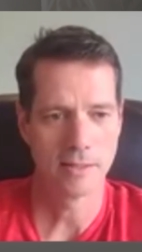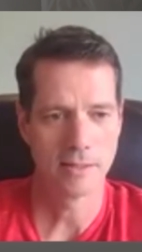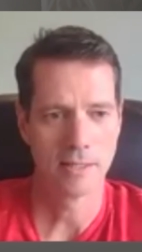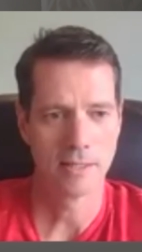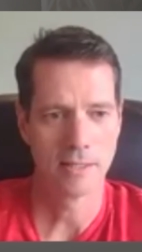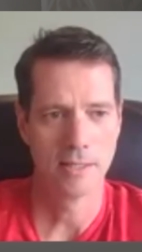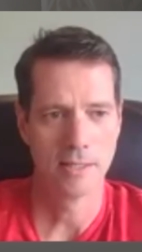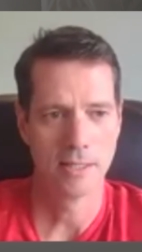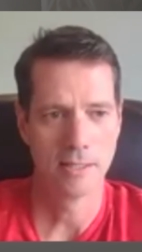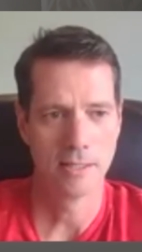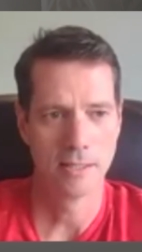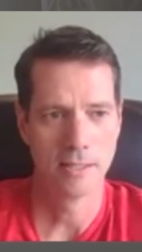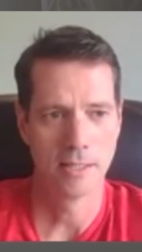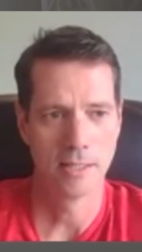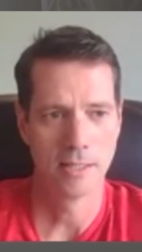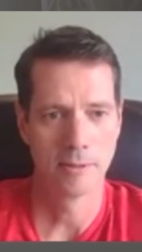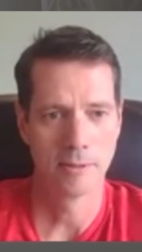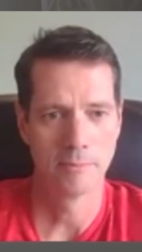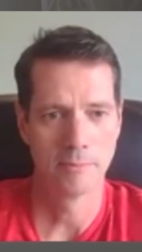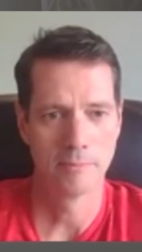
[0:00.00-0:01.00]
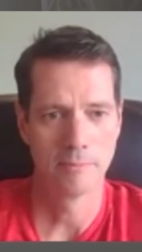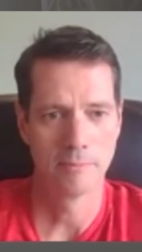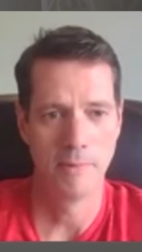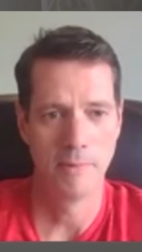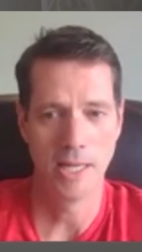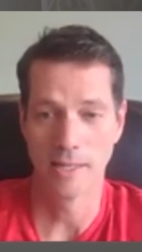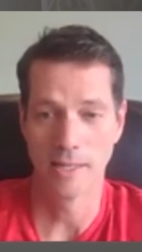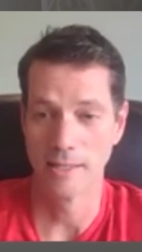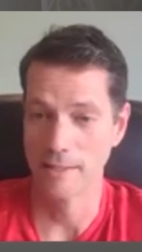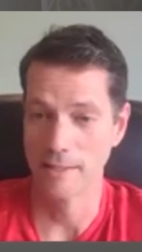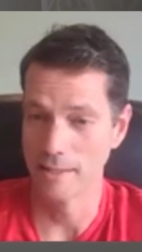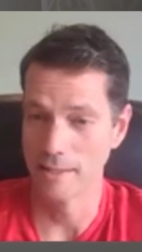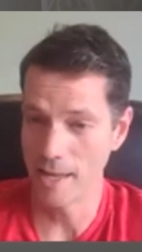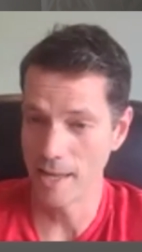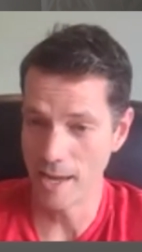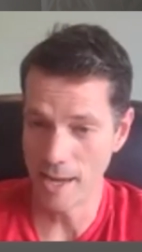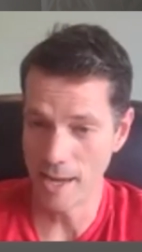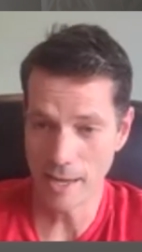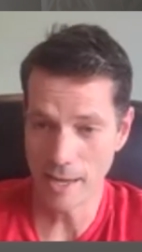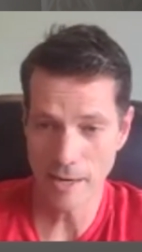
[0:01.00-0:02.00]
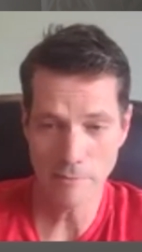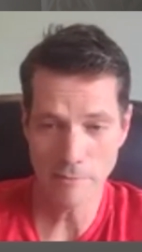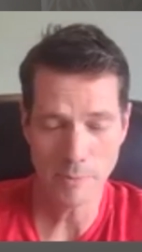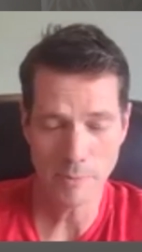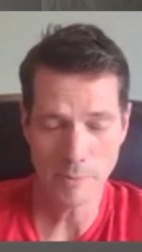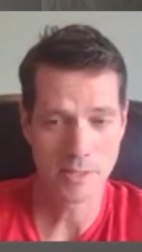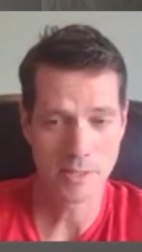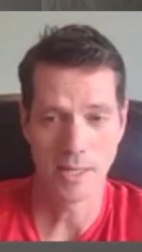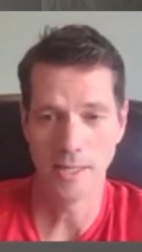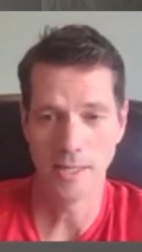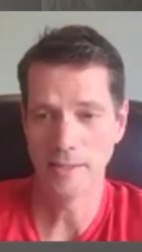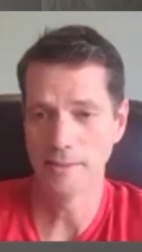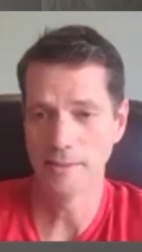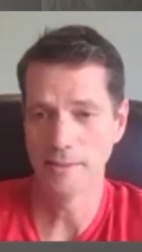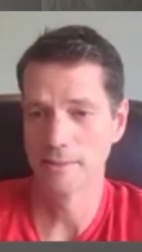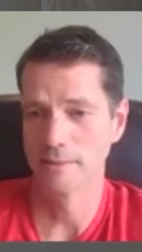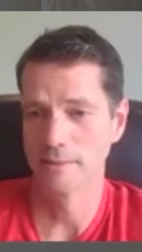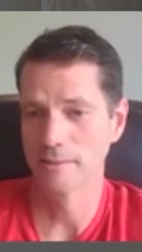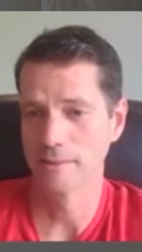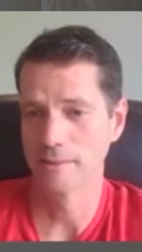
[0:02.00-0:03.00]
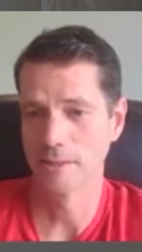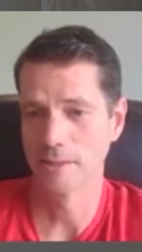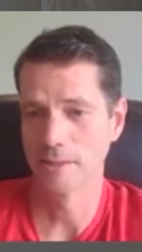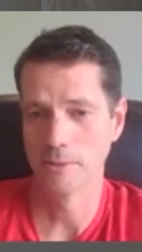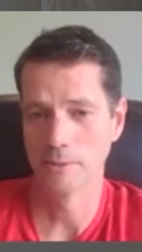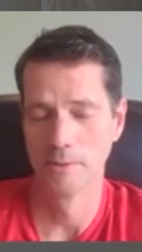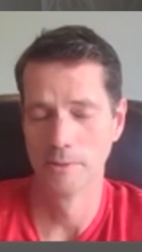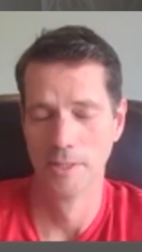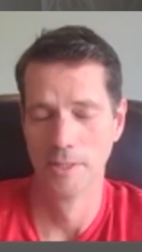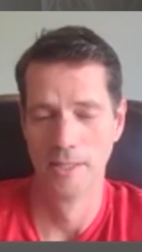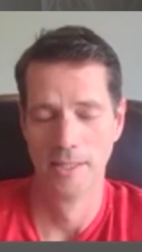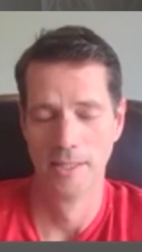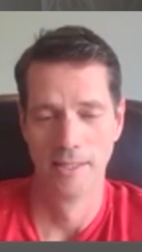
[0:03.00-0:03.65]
And then um, made a lot of mistakes. You know,